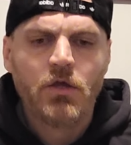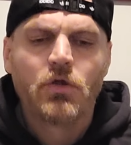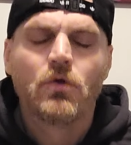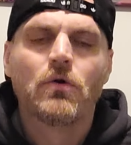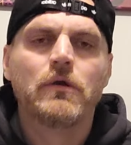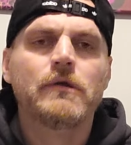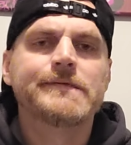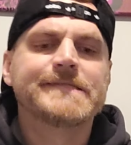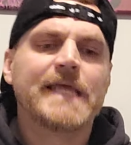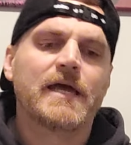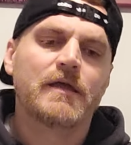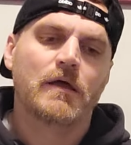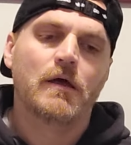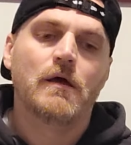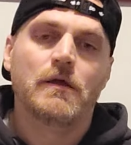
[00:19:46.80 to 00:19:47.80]
Gordon's
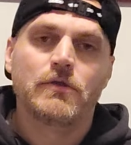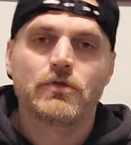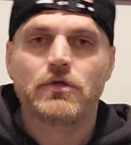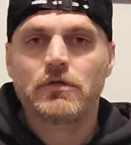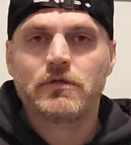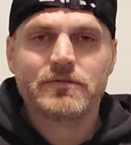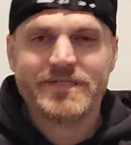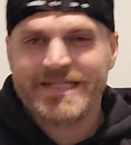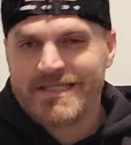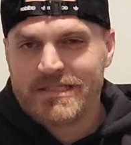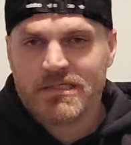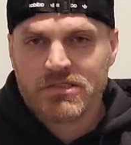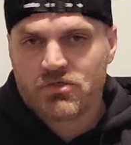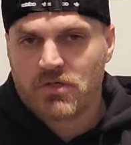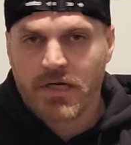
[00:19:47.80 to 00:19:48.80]
got uh, good,
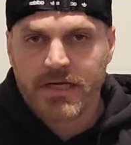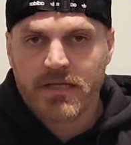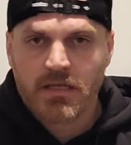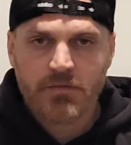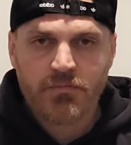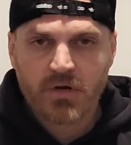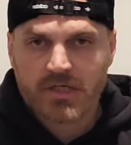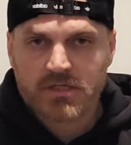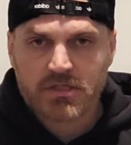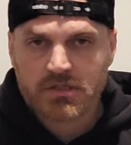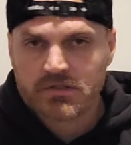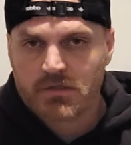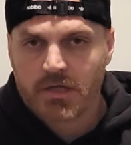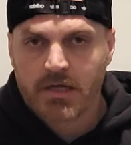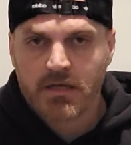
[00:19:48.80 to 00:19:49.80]
decent striking, pressure
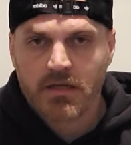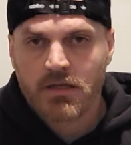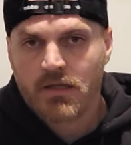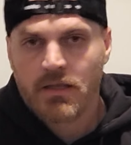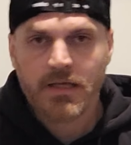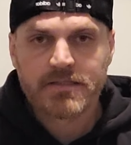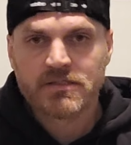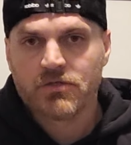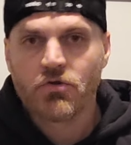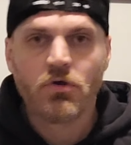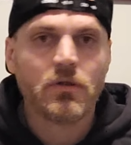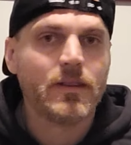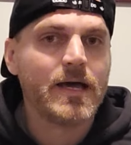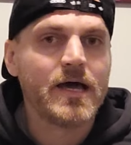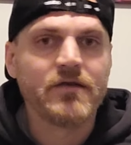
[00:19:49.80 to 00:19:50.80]
striking. He likes to throw
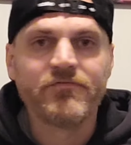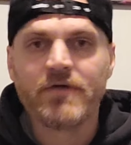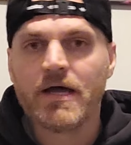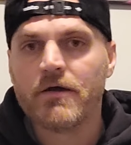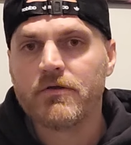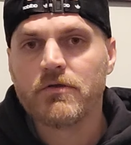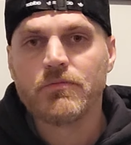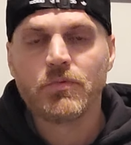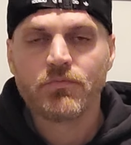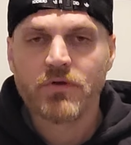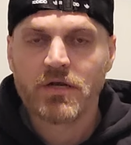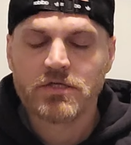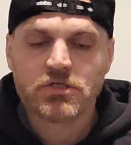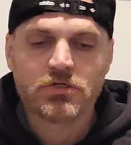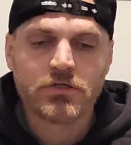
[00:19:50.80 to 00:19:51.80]
a lot of volume and
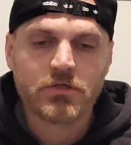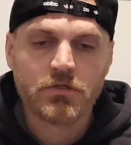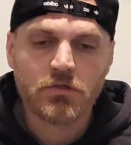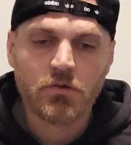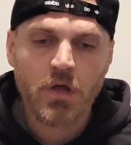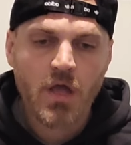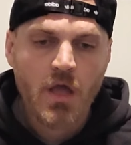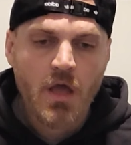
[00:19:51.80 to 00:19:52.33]
pressure you.